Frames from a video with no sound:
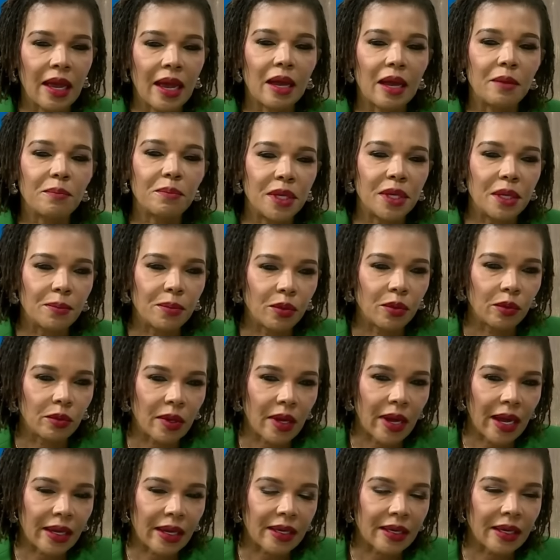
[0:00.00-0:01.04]
and people
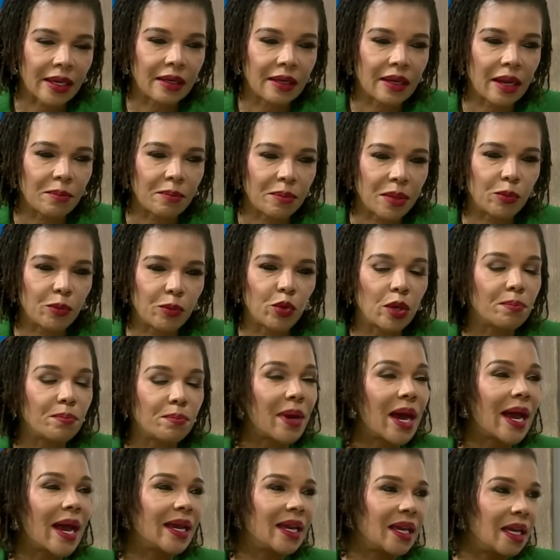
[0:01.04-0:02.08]
buy